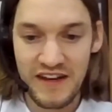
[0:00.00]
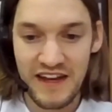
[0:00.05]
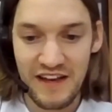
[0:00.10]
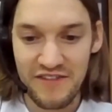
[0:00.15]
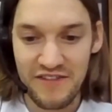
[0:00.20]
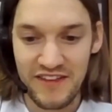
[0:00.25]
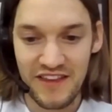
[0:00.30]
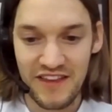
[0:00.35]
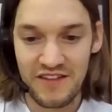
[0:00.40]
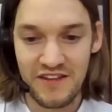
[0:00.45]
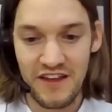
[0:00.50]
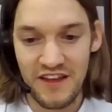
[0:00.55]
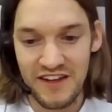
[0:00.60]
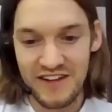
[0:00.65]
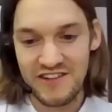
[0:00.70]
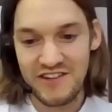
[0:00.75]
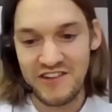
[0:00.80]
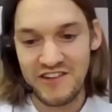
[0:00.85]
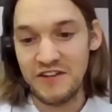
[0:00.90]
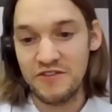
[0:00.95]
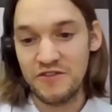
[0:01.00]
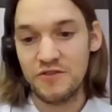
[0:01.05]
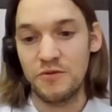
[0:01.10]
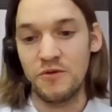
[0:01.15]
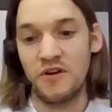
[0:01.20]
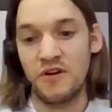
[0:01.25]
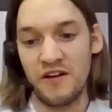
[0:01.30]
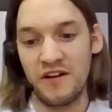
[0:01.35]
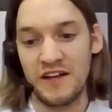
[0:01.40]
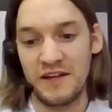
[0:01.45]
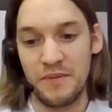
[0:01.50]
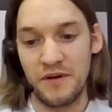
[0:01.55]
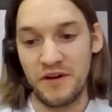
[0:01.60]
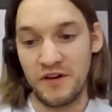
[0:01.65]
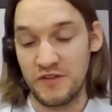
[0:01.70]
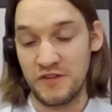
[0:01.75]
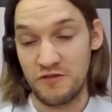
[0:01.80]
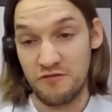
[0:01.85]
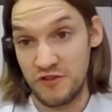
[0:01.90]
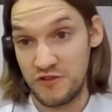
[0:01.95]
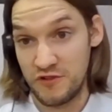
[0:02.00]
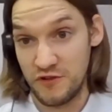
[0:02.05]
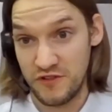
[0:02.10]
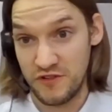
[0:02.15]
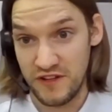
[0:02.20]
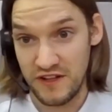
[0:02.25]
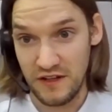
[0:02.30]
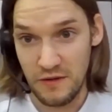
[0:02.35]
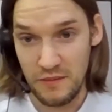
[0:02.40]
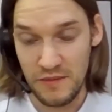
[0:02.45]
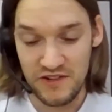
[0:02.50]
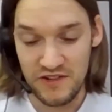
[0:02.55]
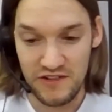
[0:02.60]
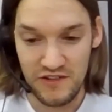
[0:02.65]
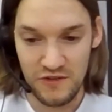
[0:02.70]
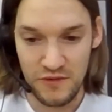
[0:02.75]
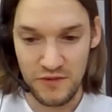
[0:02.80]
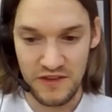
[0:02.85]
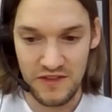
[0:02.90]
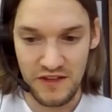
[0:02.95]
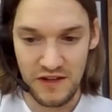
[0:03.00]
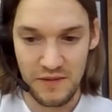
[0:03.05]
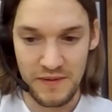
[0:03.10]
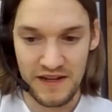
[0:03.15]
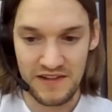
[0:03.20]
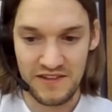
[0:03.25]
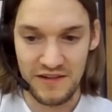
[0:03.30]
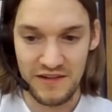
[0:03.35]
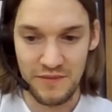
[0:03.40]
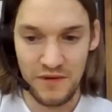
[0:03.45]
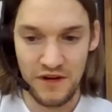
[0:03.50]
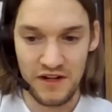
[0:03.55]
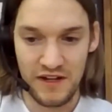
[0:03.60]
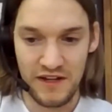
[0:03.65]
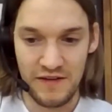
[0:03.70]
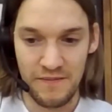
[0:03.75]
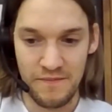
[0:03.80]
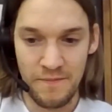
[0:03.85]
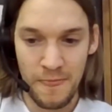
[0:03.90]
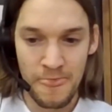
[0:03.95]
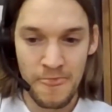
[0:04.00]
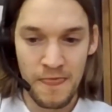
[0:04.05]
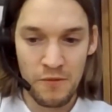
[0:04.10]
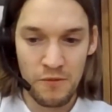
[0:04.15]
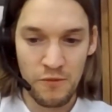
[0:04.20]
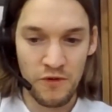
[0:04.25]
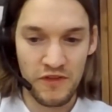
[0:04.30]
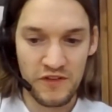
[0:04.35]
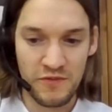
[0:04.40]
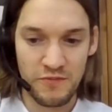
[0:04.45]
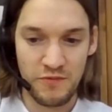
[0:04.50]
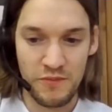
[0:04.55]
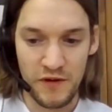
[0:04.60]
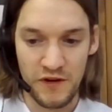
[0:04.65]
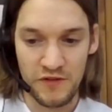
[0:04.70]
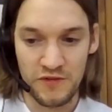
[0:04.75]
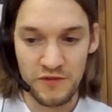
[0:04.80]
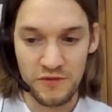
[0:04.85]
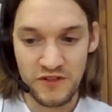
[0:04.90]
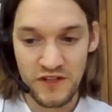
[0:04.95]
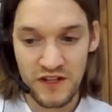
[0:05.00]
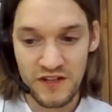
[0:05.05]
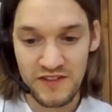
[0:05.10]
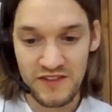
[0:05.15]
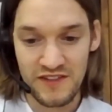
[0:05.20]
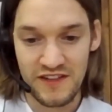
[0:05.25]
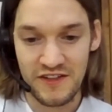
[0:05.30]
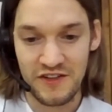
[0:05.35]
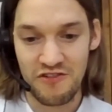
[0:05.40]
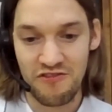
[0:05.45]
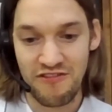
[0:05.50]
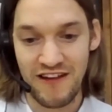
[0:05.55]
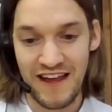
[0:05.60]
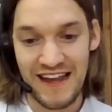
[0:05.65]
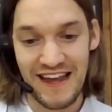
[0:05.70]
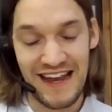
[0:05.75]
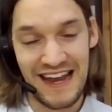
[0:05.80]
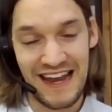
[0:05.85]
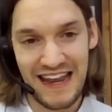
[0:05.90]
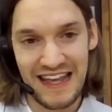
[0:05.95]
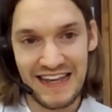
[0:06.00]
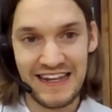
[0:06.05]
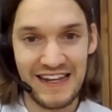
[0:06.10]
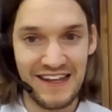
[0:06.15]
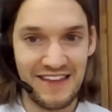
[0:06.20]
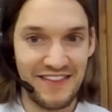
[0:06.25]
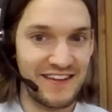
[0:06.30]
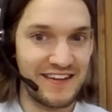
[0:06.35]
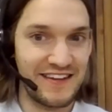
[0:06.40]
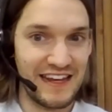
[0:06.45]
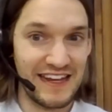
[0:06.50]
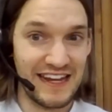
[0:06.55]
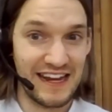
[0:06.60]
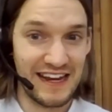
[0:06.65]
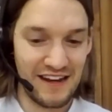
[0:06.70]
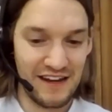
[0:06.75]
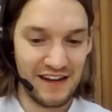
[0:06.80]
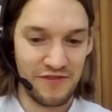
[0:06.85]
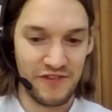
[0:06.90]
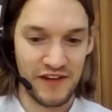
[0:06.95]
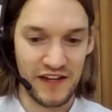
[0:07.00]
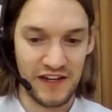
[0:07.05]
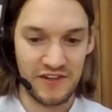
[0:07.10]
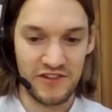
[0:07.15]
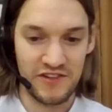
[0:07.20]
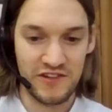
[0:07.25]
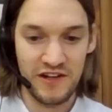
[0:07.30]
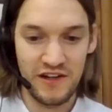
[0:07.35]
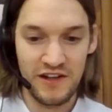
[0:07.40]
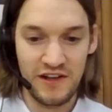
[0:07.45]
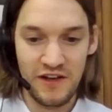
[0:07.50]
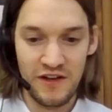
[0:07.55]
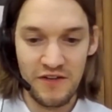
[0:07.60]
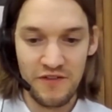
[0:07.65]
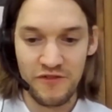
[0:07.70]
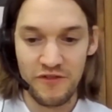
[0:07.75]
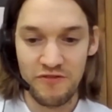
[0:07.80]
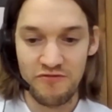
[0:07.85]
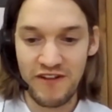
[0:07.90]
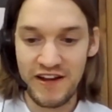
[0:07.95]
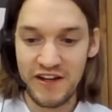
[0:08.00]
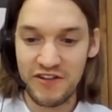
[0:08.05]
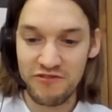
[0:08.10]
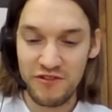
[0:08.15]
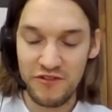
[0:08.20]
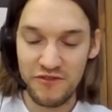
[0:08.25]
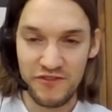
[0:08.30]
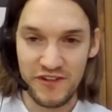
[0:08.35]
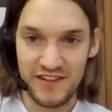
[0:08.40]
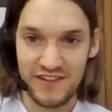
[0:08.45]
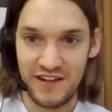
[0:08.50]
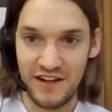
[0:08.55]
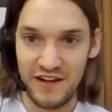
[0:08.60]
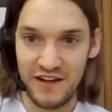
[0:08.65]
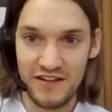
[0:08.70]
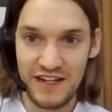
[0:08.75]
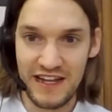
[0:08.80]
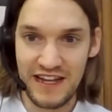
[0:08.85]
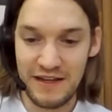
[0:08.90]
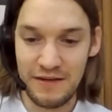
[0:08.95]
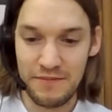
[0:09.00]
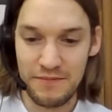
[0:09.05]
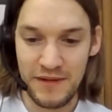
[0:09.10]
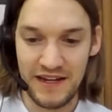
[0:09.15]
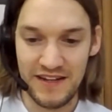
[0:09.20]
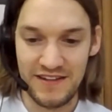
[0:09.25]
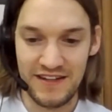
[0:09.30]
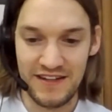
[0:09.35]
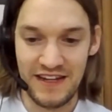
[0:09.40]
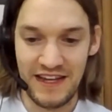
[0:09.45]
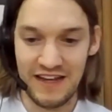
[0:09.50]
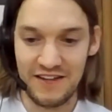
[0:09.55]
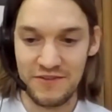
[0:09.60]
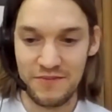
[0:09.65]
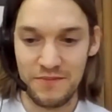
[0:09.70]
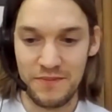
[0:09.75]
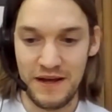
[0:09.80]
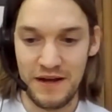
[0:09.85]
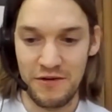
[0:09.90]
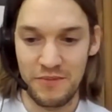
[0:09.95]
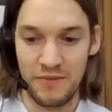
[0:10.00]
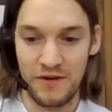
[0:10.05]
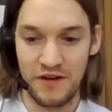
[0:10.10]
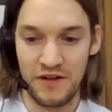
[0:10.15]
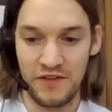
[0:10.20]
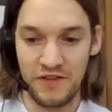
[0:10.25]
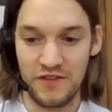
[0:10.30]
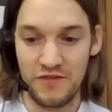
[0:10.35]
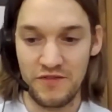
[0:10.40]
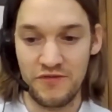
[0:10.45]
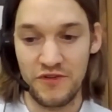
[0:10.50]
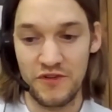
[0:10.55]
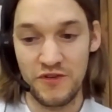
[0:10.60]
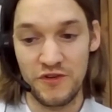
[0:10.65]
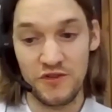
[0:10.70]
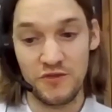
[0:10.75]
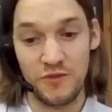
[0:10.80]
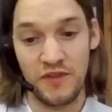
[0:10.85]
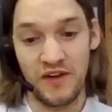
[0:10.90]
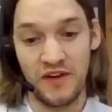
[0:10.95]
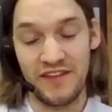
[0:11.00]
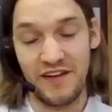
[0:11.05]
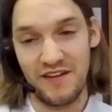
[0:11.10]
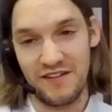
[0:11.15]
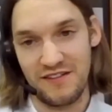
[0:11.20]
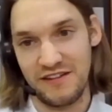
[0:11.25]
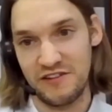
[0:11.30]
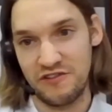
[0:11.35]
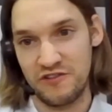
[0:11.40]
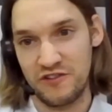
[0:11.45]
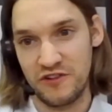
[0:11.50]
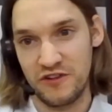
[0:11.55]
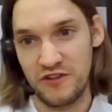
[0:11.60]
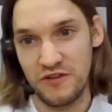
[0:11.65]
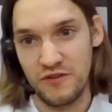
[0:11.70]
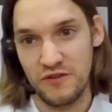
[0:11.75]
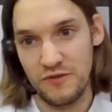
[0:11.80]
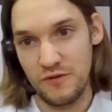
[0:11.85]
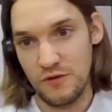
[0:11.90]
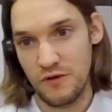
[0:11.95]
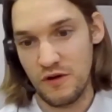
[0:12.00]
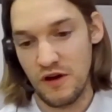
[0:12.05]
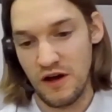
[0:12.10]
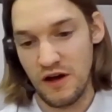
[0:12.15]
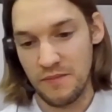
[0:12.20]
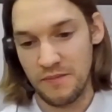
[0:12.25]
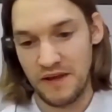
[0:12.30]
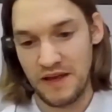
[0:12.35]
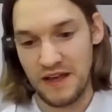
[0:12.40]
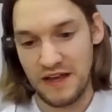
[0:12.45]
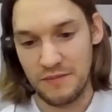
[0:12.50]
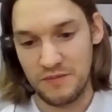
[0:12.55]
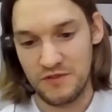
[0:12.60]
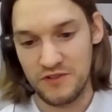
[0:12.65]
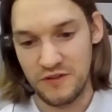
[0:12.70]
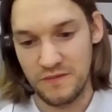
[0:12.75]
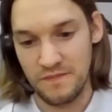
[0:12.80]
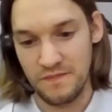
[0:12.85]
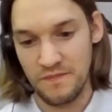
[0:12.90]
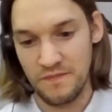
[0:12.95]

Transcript: having this a gentle glide path to reducing emissions within the capacity market, what this proposal does is create a late in the day cliff edge for retrofitting unabated gas power plants for use with either hydrogen or carbon capture.